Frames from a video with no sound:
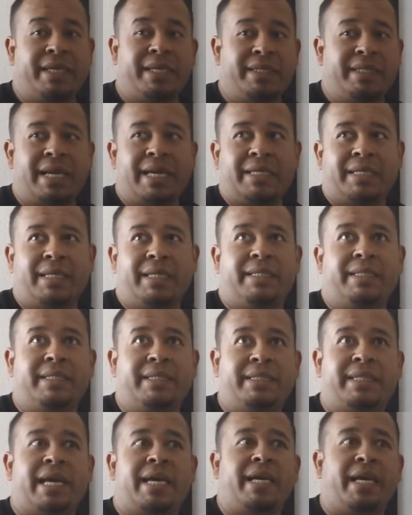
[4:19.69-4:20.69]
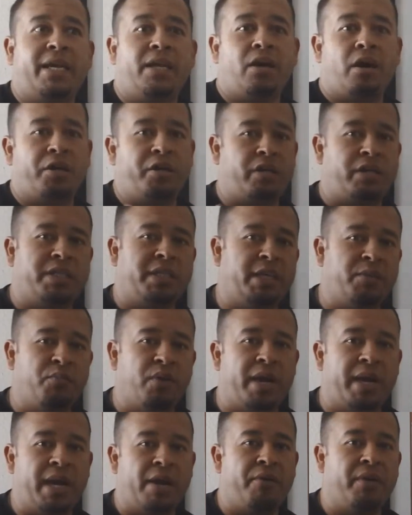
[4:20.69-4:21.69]
He's actually second on your team
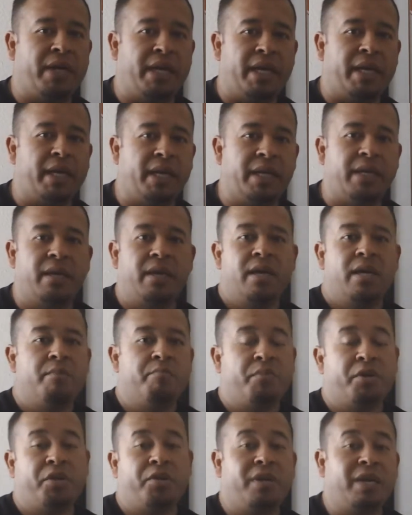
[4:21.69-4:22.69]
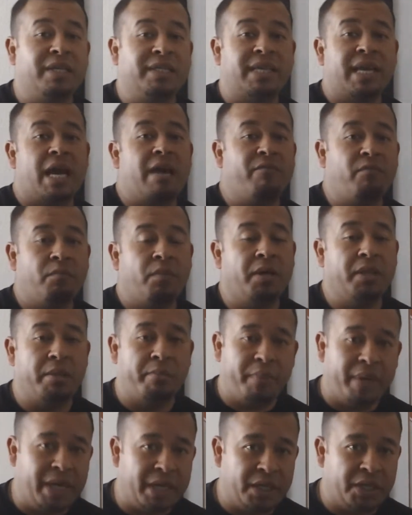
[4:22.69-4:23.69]
right now in hitting, but you guys have him on
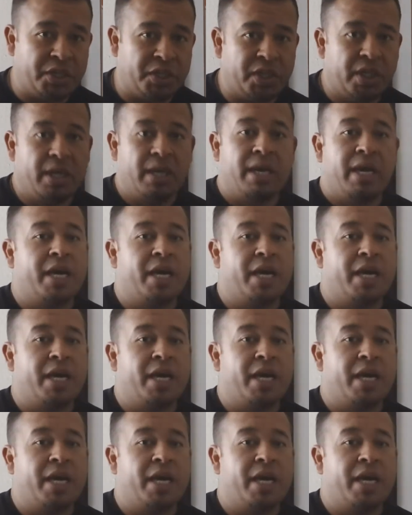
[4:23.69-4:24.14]
the bench.